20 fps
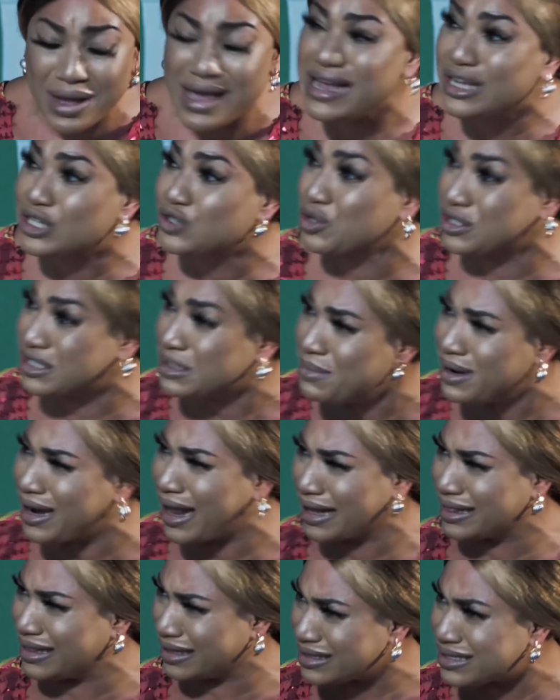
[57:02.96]
Now he is treating
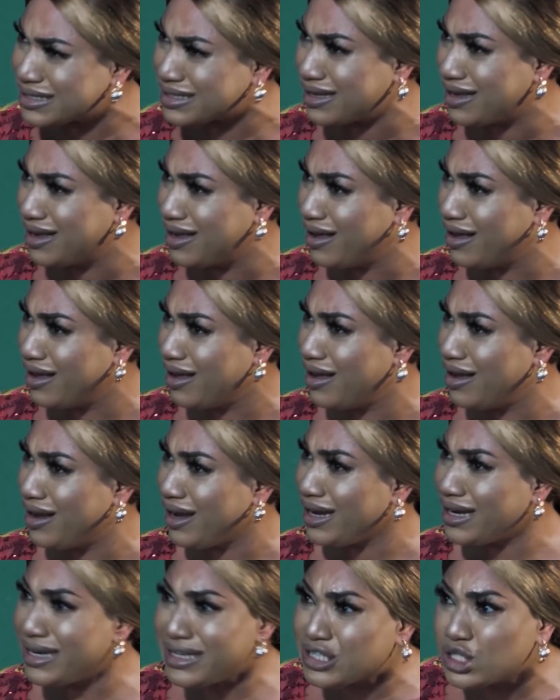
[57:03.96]
me like this.
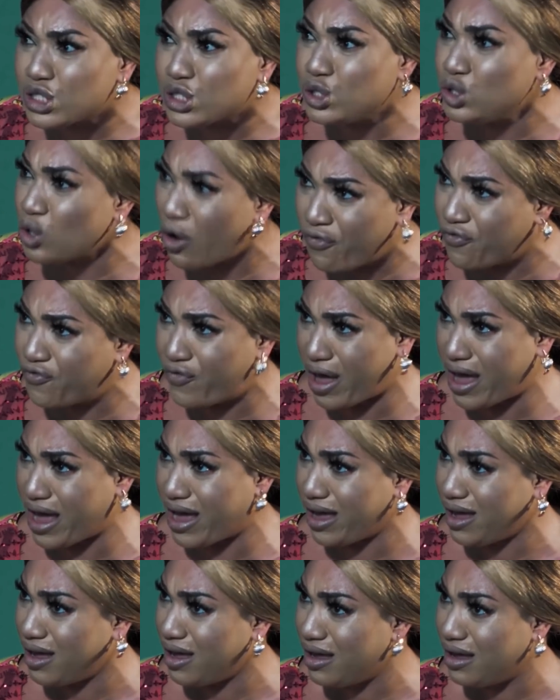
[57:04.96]
This is not
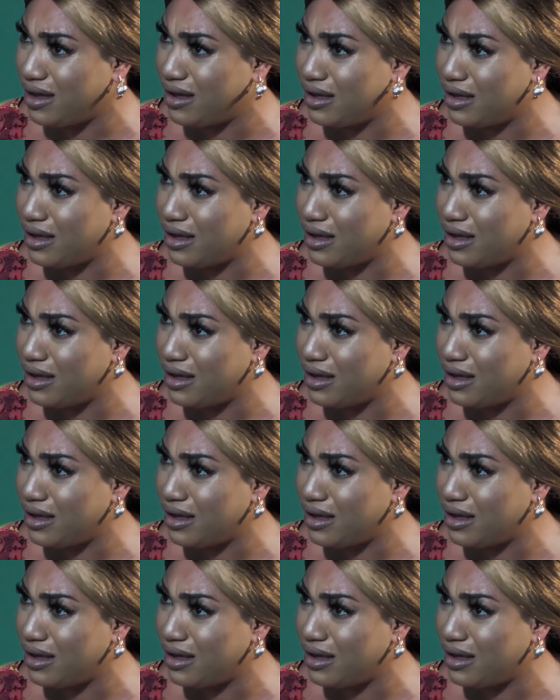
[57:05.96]
fair.